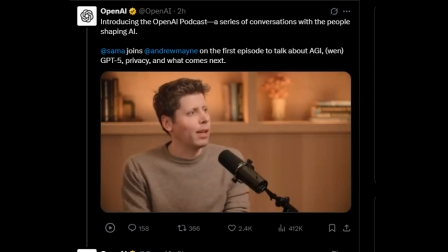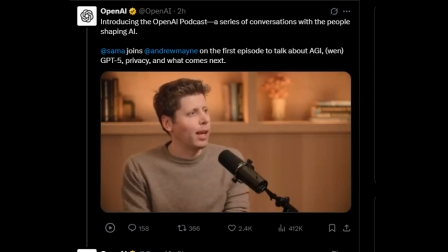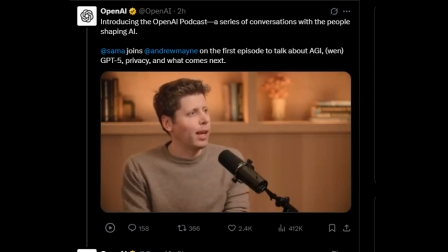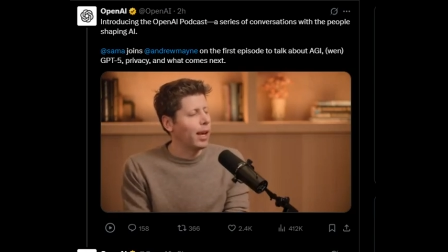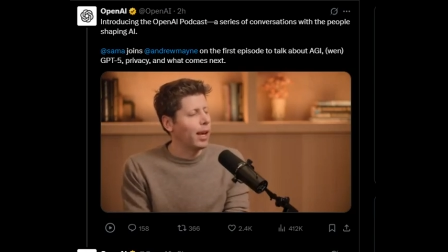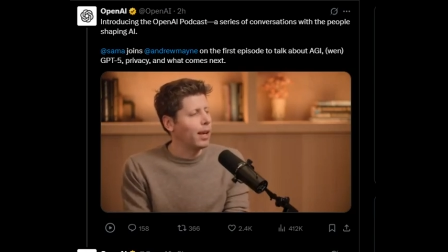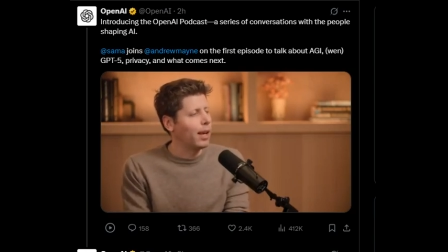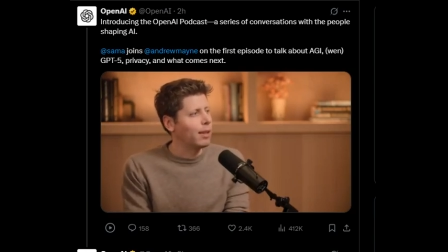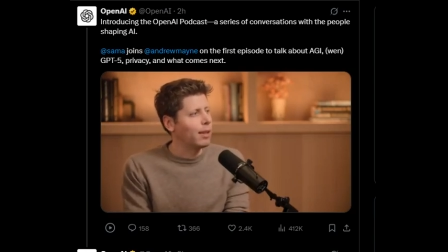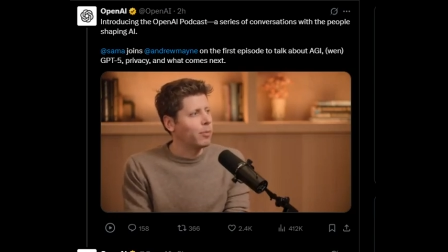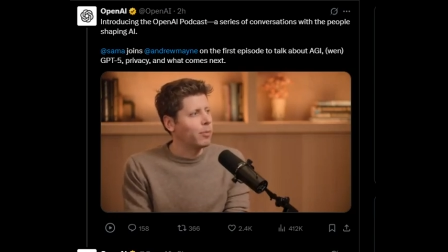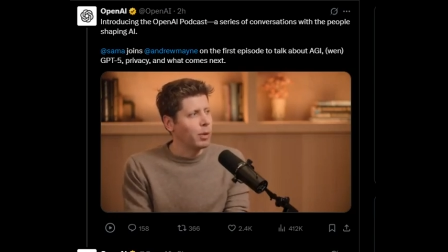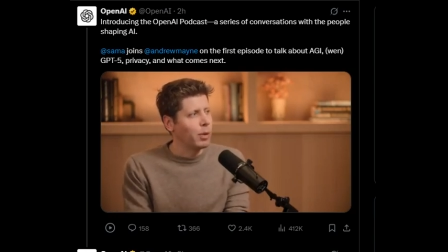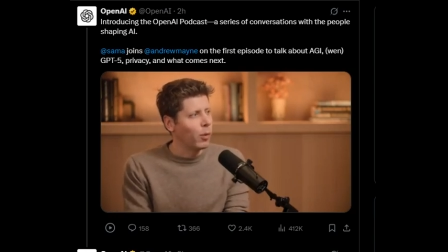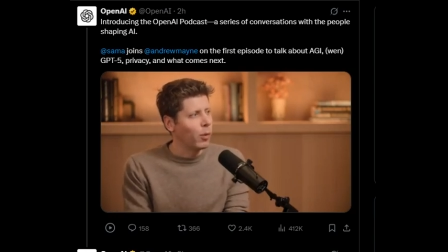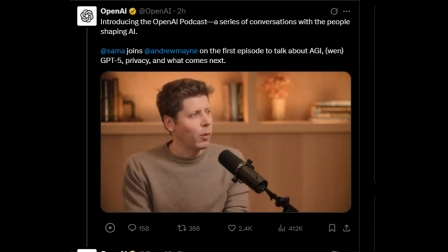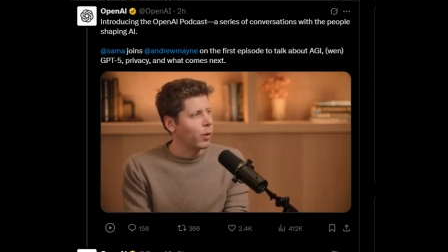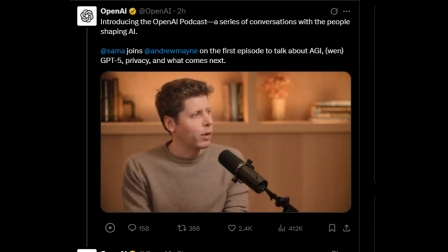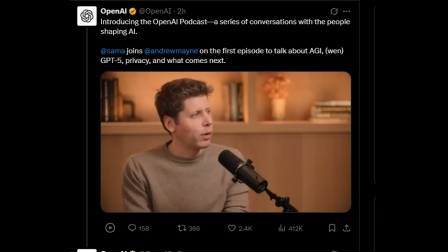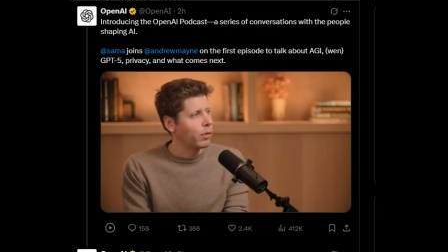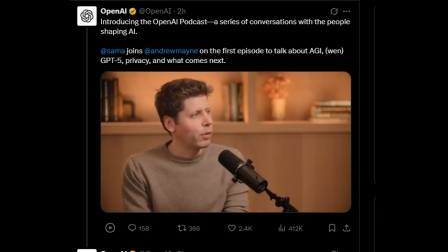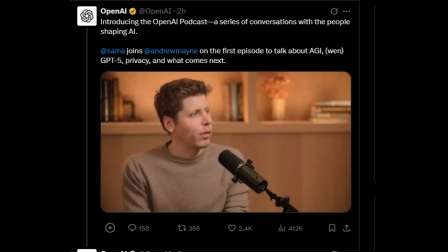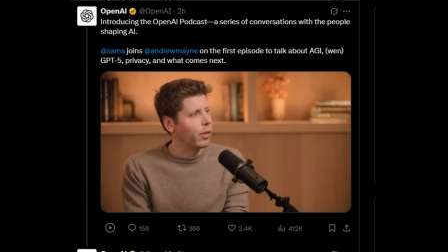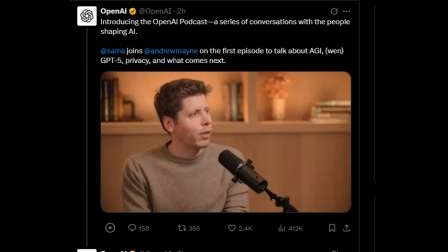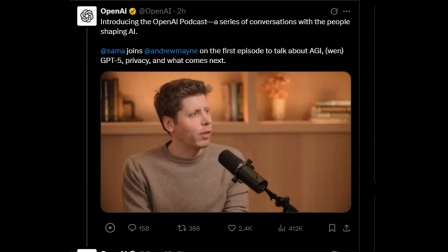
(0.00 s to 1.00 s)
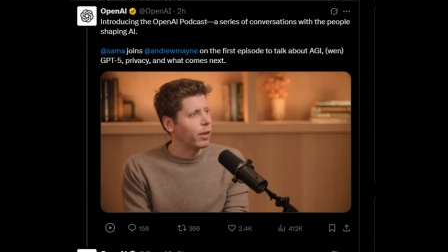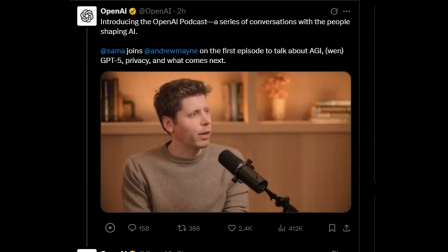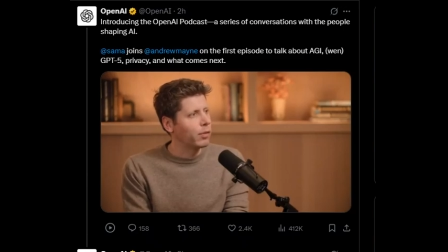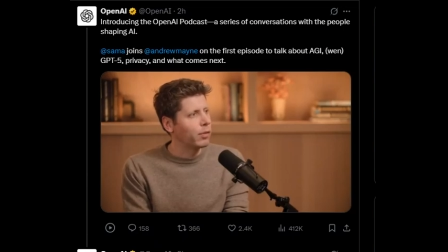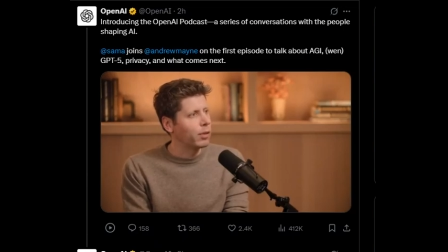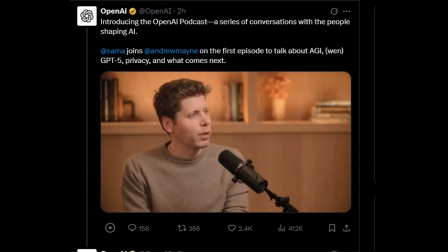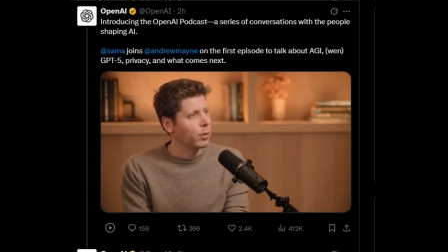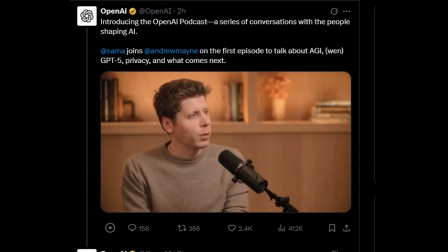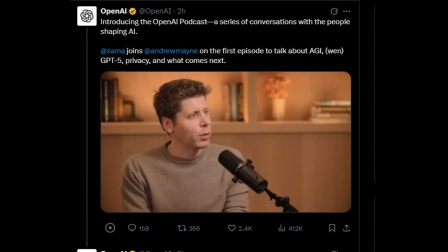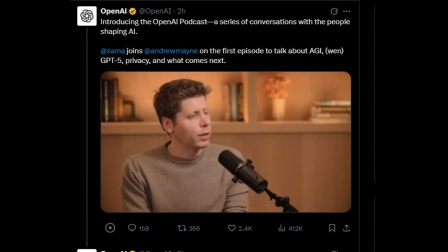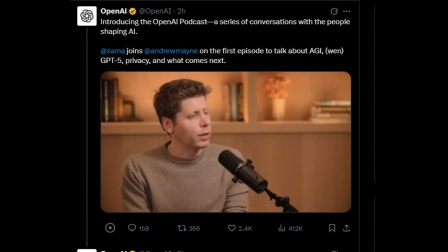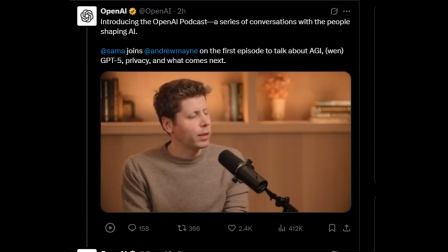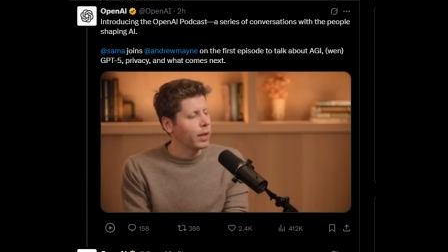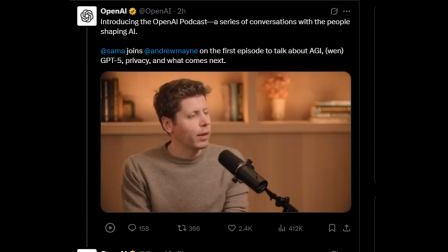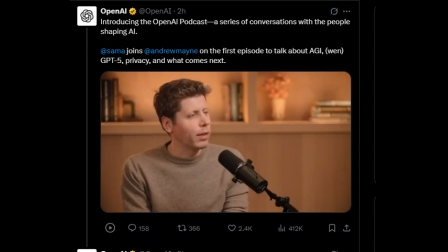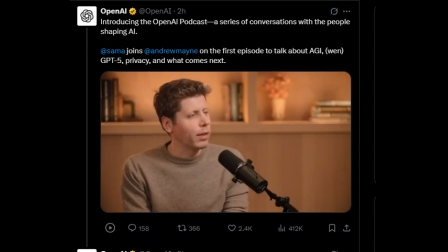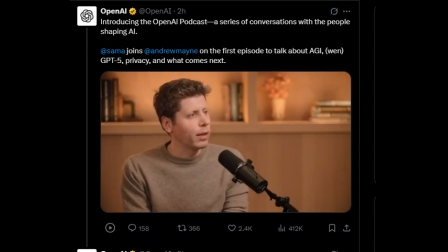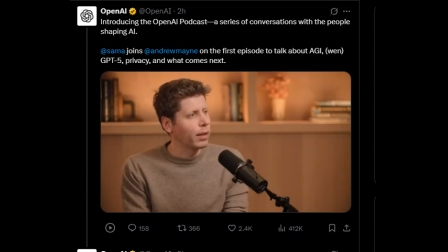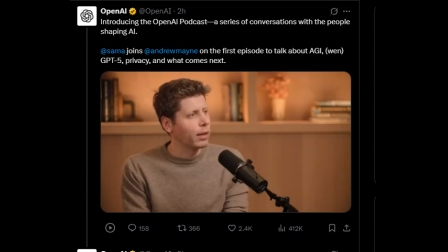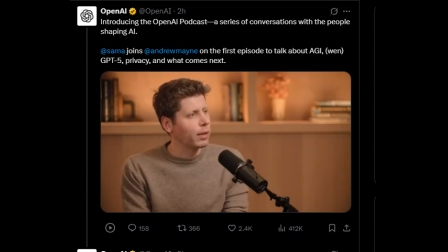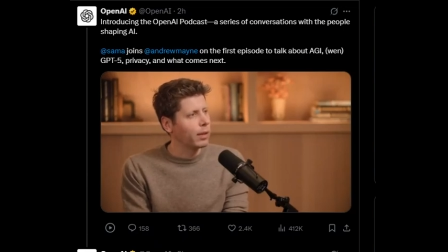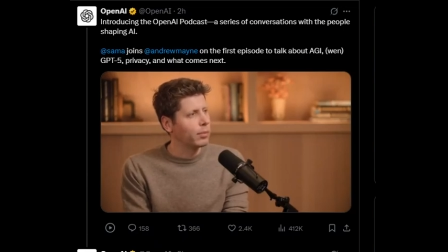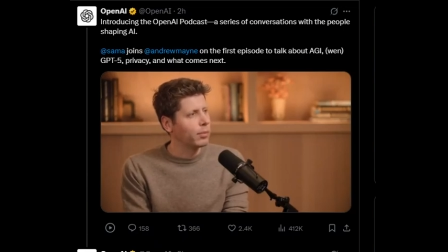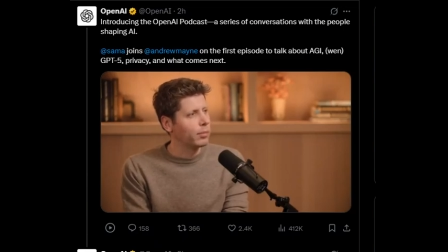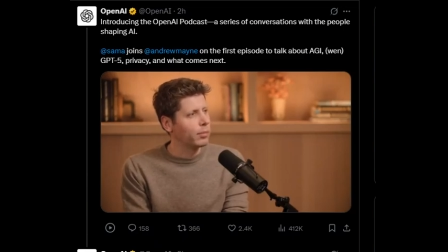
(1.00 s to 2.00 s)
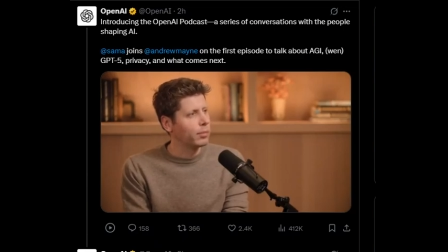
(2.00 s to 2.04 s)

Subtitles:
and be a wonderful thing for the world, I think.